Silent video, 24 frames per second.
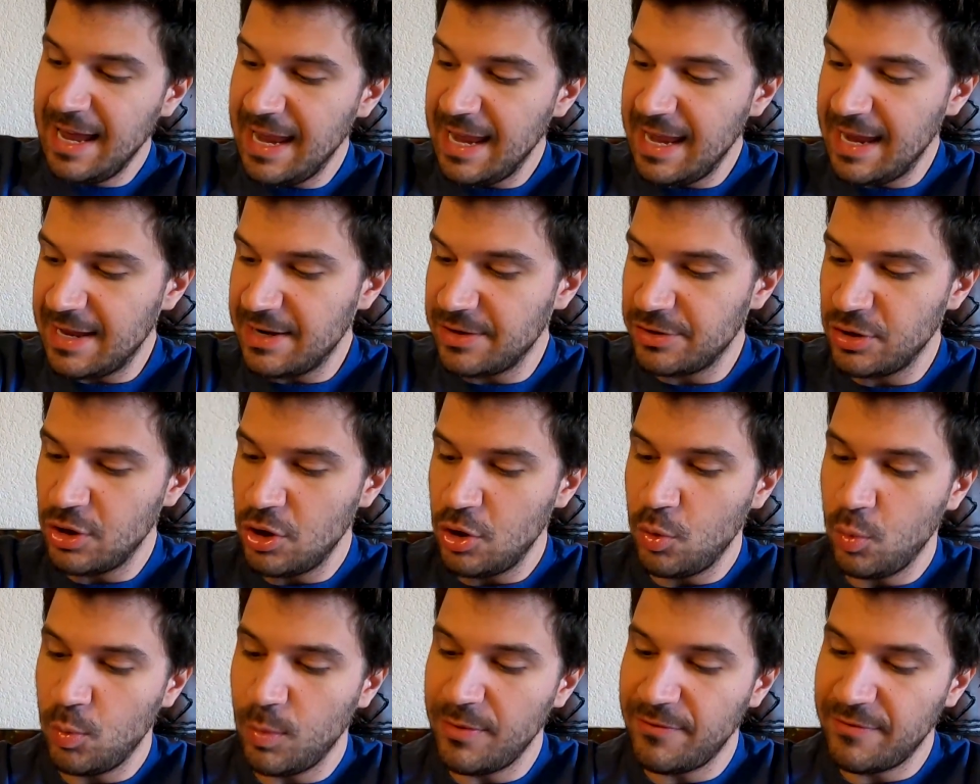And
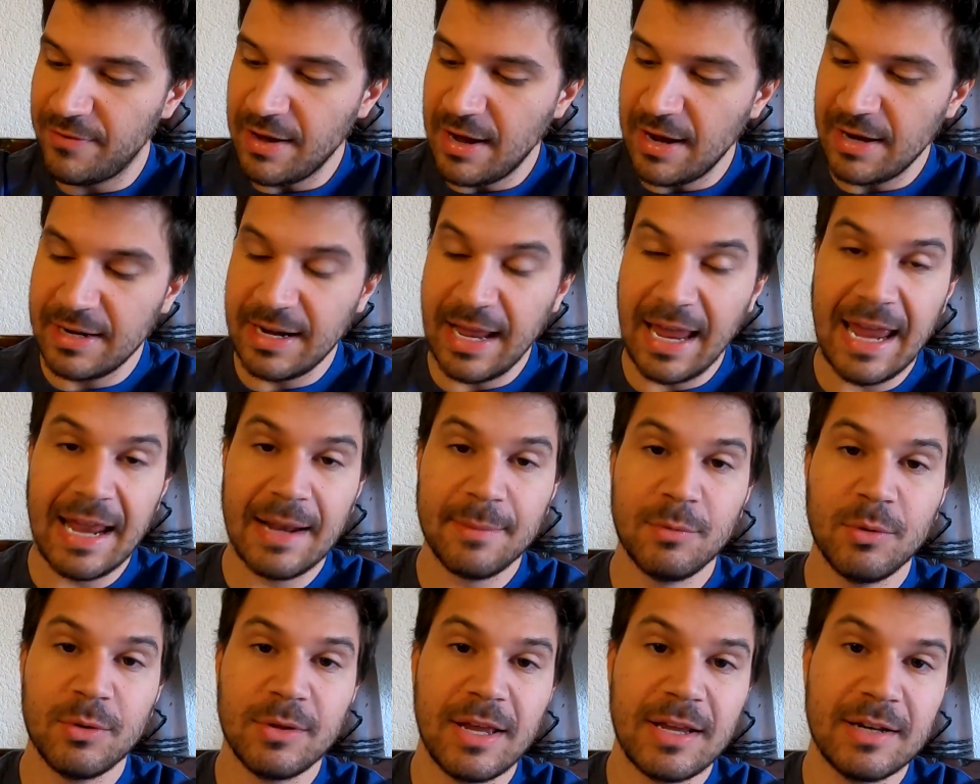we've got an
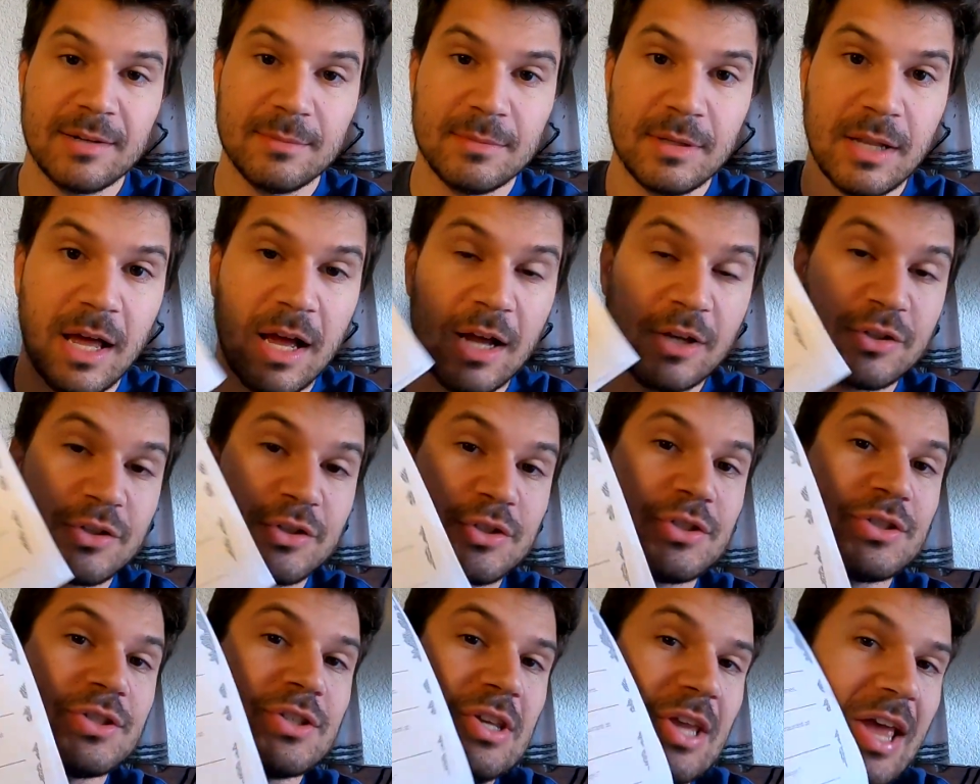Animal Kingdom Lodge
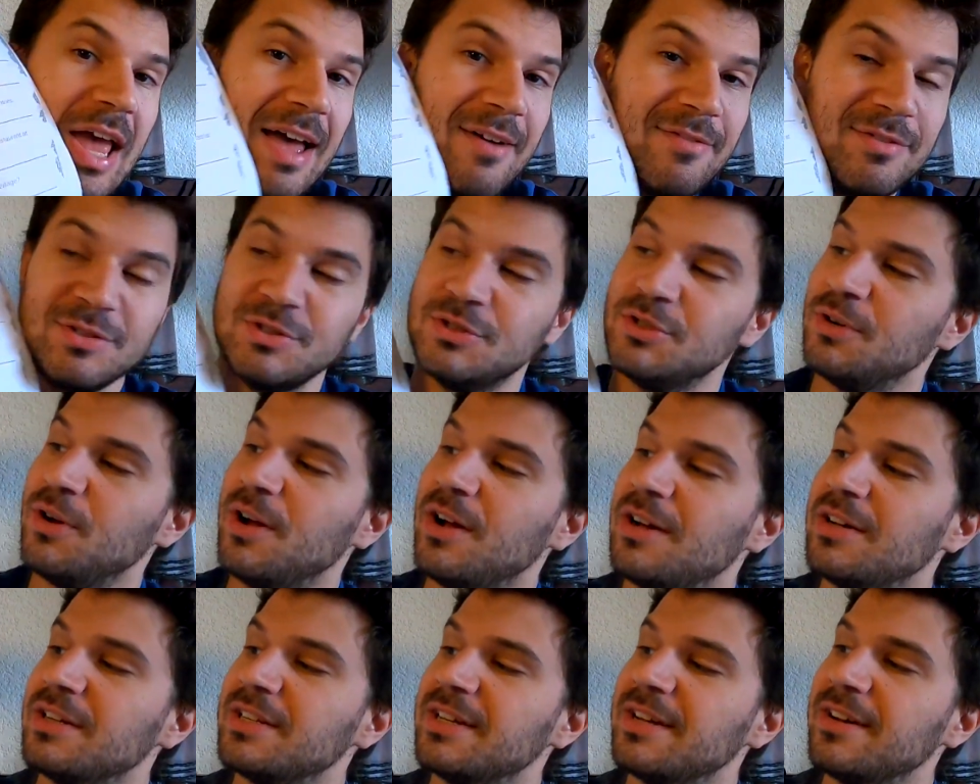scavenger
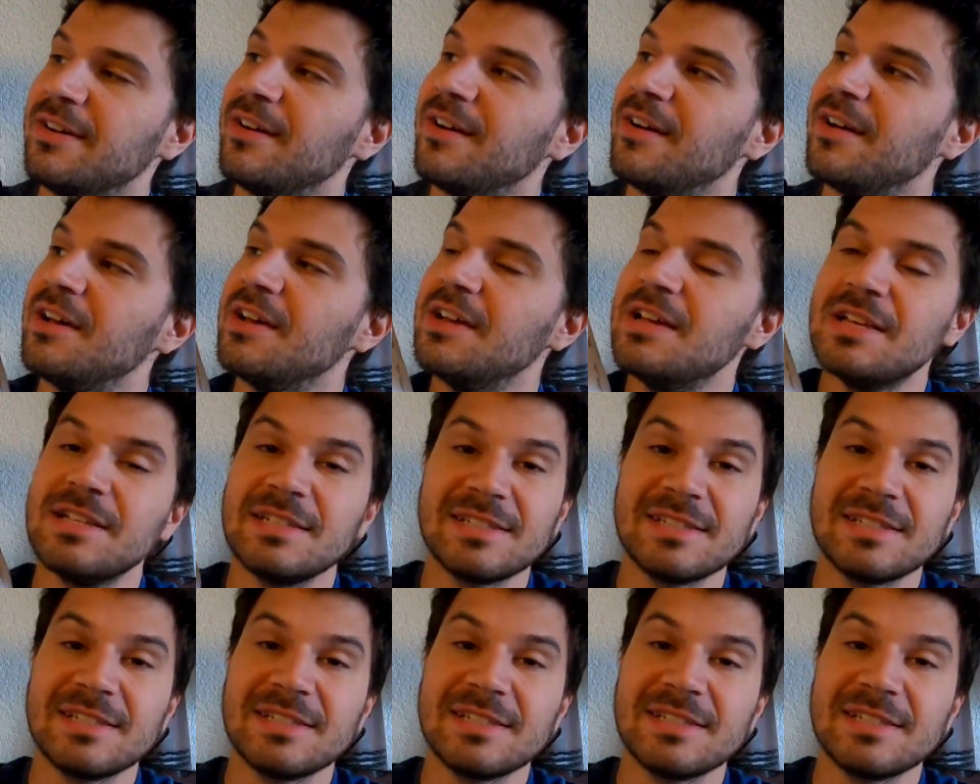hunt here.